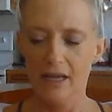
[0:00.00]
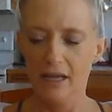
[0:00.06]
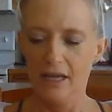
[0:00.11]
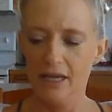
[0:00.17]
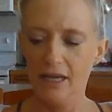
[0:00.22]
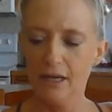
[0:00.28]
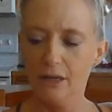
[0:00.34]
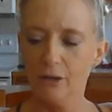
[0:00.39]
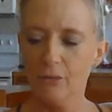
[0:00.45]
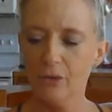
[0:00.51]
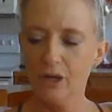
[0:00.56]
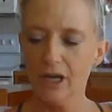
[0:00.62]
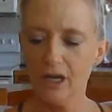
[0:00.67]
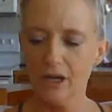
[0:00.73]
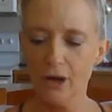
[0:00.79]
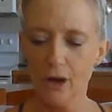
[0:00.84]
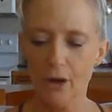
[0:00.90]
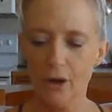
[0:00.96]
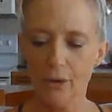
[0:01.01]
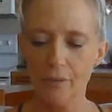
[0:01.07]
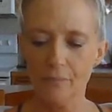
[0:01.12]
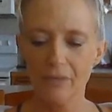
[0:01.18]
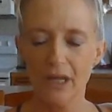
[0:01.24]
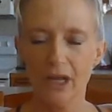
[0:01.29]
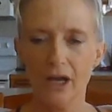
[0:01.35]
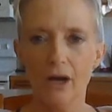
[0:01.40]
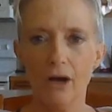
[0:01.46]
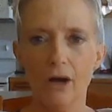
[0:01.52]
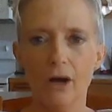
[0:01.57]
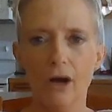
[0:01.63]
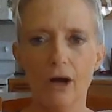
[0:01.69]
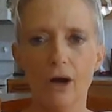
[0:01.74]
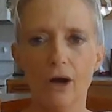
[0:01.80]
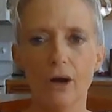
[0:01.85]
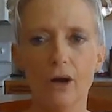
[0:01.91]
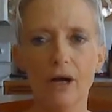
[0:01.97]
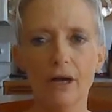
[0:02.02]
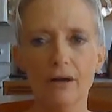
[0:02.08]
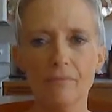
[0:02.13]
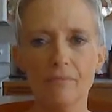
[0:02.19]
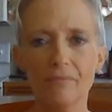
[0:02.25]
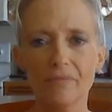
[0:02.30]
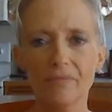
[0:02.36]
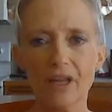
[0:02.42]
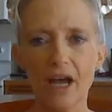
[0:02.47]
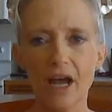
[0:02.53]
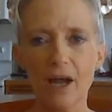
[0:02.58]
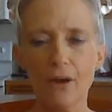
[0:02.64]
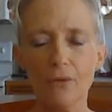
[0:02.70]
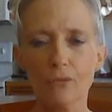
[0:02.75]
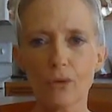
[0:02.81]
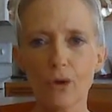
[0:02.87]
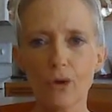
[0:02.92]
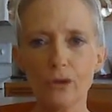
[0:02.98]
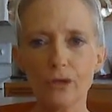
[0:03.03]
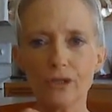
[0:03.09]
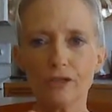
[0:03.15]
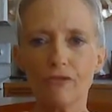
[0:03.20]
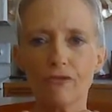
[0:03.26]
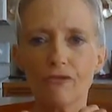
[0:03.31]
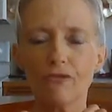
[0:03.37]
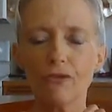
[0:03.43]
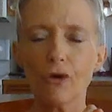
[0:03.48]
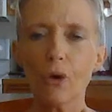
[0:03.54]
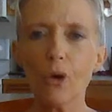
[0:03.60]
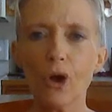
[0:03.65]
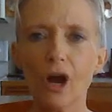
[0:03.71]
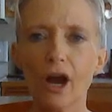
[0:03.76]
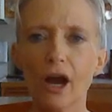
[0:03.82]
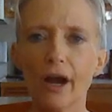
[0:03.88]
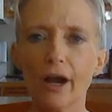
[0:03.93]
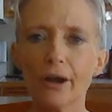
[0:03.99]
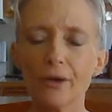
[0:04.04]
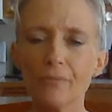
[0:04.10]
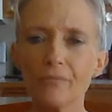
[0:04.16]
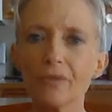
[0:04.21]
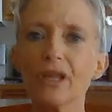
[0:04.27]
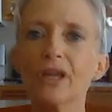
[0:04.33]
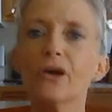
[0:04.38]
Here we go. Oh, I rolled a 4.